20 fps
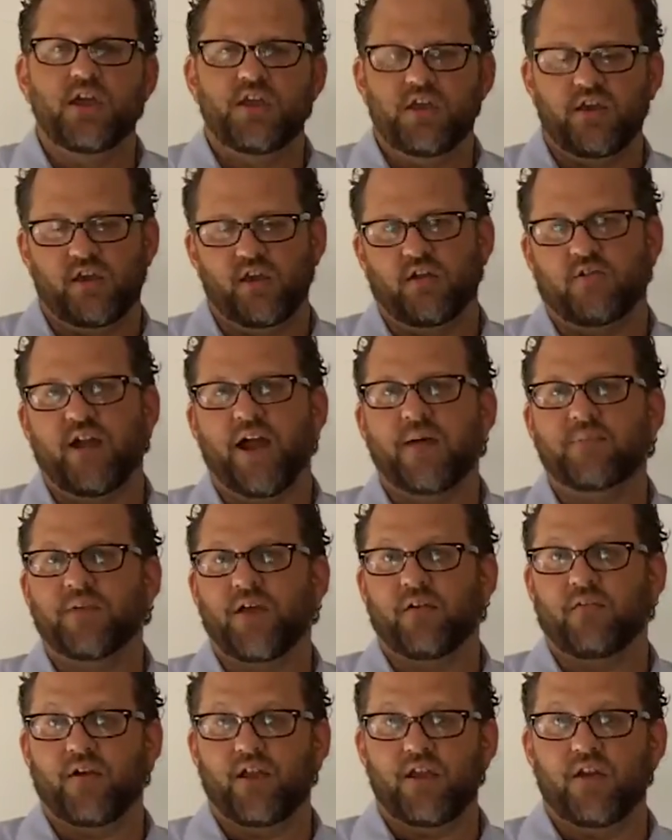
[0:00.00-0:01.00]
You can grab
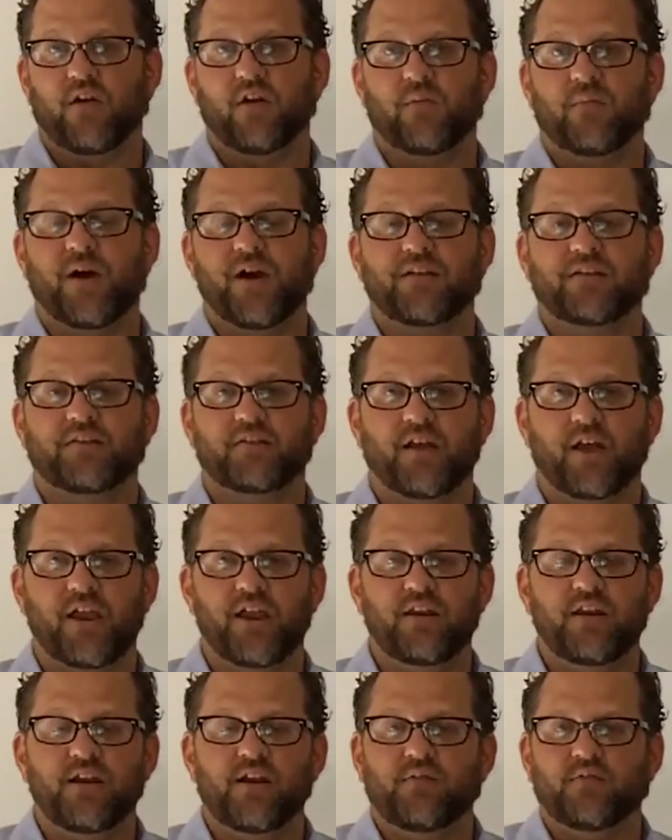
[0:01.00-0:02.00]
that right here on my
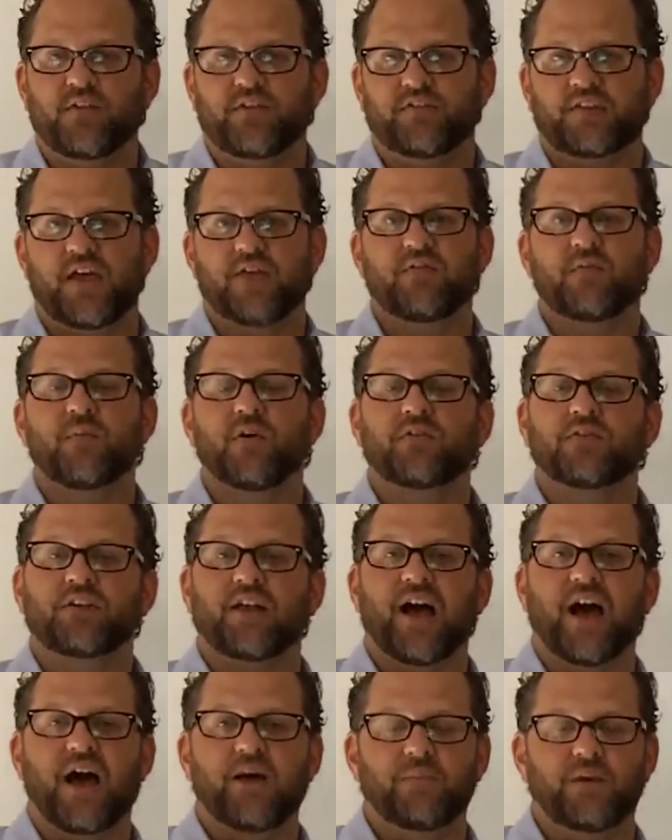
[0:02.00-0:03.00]
site. The 7 most
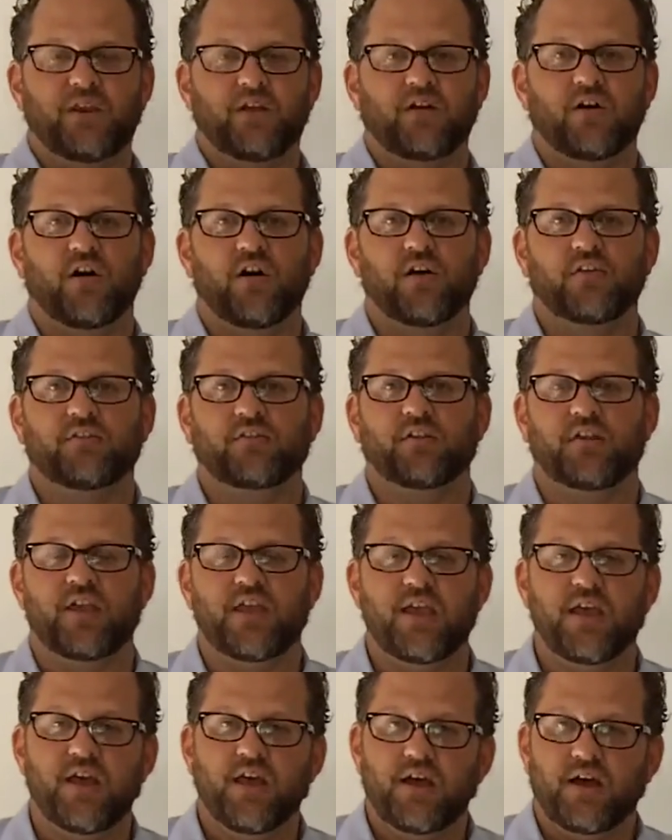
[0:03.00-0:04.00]
common and
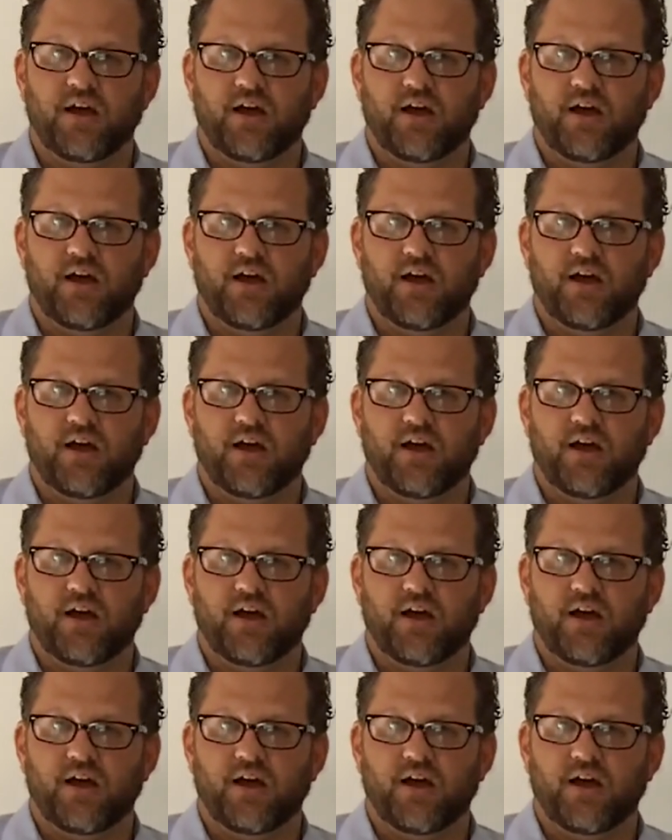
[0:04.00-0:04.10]
costly